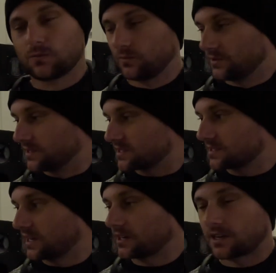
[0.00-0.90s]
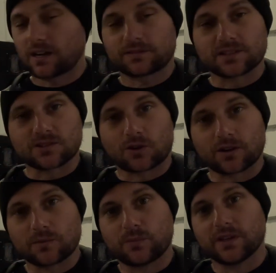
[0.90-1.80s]
this aircraft has
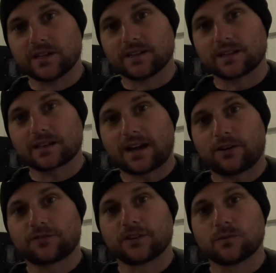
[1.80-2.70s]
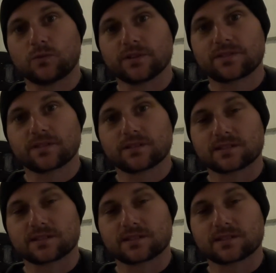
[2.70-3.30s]
already been outfitted with